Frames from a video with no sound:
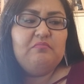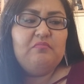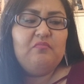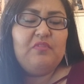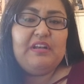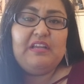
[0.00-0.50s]

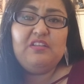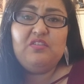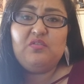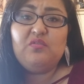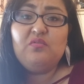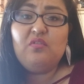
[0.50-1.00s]
when I
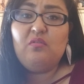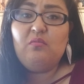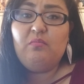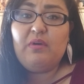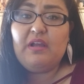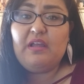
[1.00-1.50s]
do go
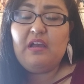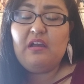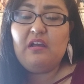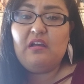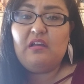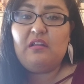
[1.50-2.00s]
buy
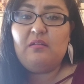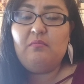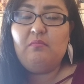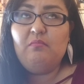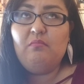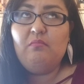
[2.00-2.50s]
and
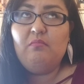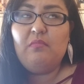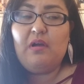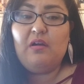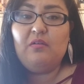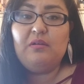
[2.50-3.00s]

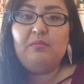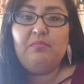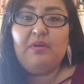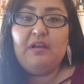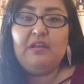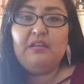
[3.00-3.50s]
out and
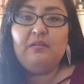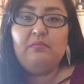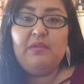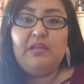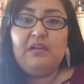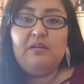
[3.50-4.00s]
buy
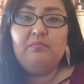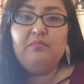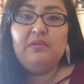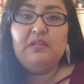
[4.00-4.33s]
makeup,